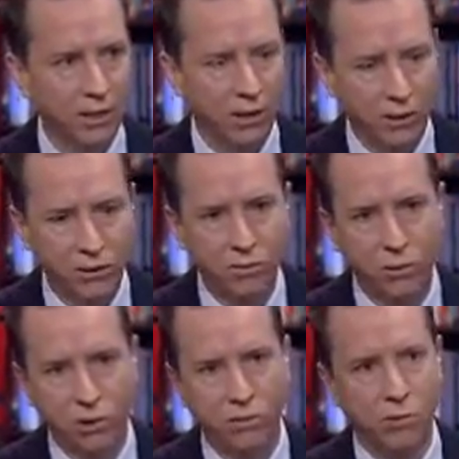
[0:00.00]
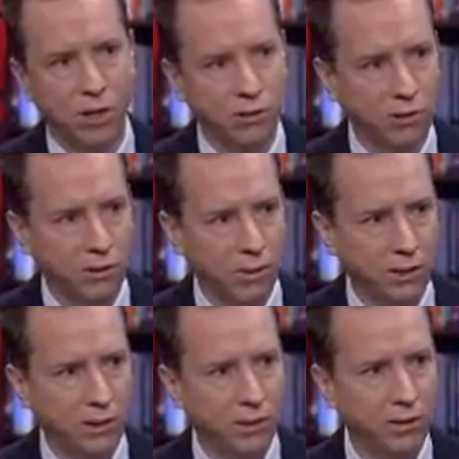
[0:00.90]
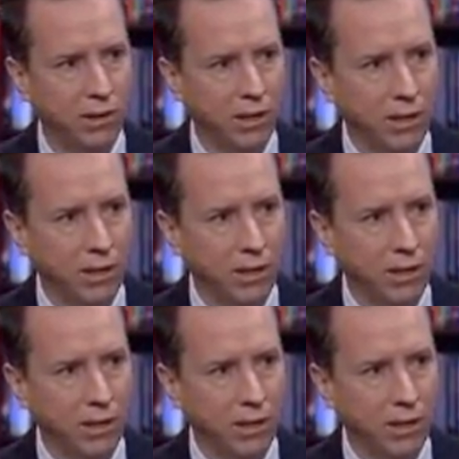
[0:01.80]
also voiced objections about this.